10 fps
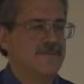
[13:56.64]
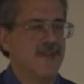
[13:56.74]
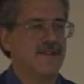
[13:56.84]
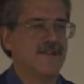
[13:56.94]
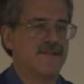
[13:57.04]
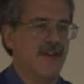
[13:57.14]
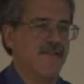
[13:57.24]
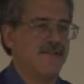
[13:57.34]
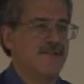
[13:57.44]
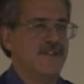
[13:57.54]

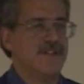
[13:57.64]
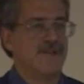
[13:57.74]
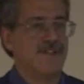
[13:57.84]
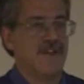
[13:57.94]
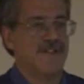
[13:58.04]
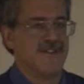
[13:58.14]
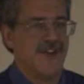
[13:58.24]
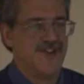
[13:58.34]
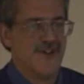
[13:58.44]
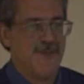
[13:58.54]
That was his
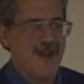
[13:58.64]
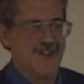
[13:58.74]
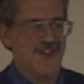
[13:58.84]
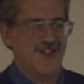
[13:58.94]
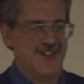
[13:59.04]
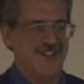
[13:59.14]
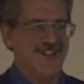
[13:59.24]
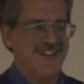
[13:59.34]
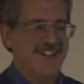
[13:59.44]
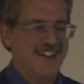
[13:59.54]
essential message
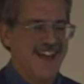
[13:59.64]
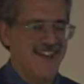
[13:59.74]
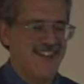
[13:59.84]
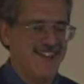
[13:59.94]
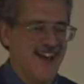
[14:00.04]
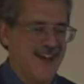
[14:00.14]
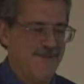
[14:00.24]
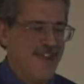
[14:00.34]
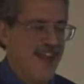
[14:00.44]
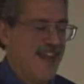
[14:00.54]
at the
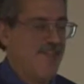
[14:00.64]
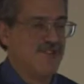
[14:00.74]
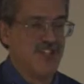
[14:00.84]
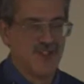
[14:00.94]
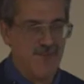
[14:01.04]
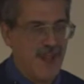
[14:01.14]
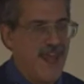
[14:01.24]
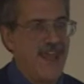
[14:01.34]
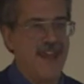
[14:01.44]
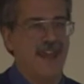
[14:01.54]
time. And he was just
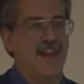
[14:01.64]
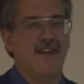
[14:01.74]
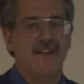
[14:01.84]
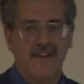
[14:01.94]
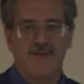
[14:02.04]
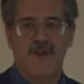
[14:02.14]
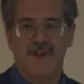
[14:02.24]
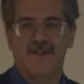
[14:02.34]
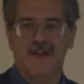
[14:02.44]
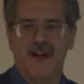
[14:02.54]
playing in
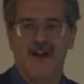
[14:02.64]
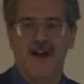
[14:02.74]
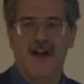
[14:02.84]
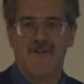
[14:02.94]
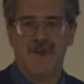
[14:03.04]
with our